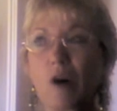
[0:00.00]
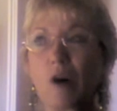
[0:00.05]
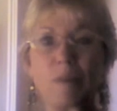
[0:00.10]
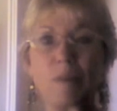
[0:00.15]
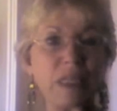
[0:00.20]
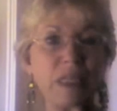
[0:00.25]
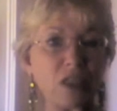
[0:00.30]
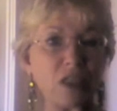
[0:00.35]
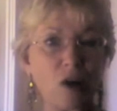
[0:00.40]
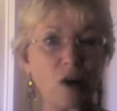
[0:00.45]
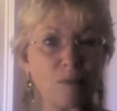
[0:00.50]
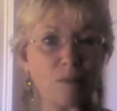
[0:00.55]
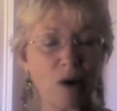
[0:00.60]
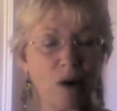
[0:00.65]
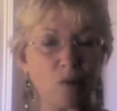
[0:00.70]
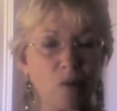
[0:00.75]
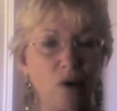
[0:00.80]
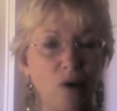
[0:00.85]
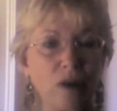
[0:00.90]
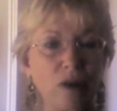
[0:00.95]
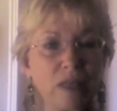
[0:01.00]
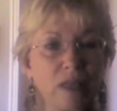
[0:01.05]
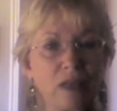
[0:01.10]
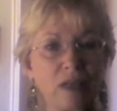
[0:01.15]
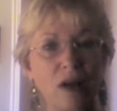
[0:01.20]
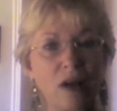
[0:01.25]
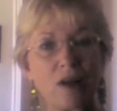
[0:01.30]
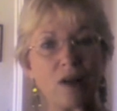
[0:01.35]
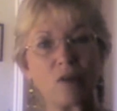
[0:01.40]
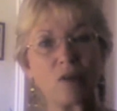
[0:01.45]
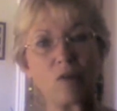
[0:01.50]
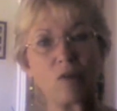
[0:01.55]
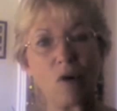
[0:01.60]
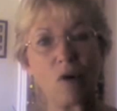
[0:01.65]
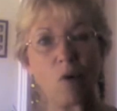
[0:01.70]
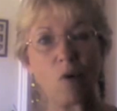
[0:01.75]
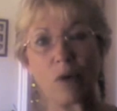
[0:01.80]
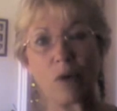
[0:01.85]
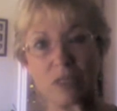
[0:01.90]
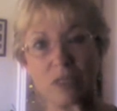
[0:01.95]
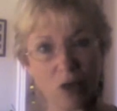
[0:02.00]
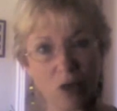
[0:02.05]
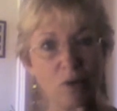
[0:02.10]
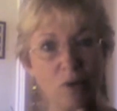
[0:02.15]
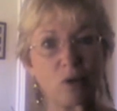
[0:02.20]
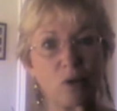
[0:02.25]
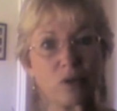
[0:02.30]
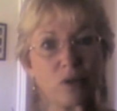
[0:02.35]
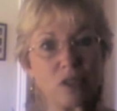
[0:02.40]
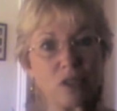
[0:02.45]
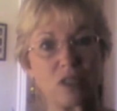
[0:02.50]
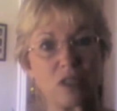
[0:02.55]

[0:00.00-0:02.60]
commenting on my work, and I always go and look